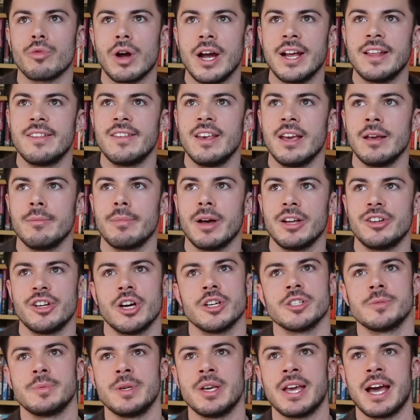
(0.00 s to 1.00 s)
Writing by
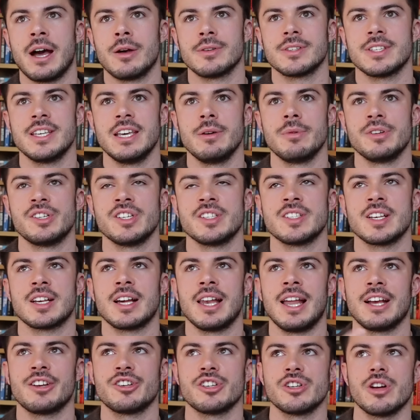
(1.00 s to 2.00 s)
Charles Bukowski, which is a
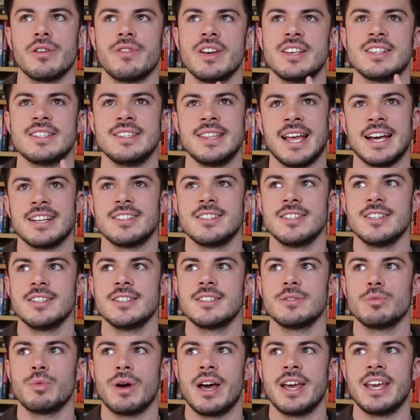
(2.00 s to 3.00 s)
collection of his
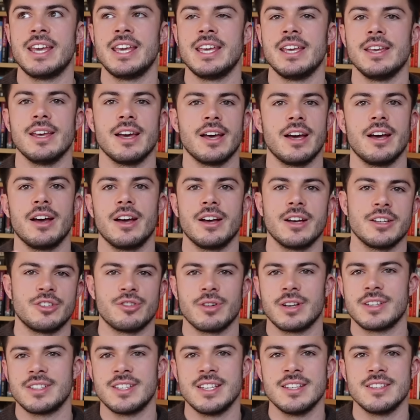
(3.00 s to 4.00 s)
letters where he
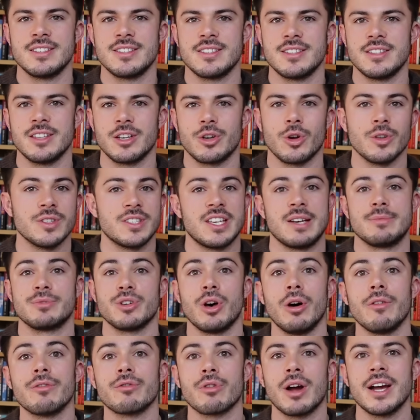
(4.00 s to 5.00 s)
addresses the concept
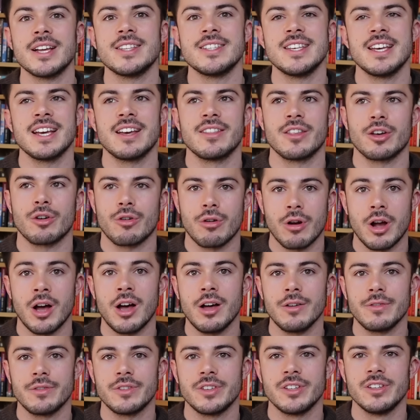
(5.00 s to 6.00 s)
of writing and the
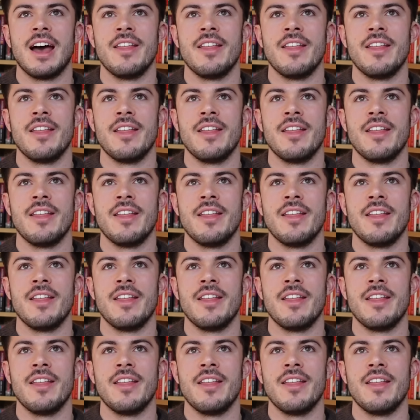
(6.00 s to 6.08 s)
craft.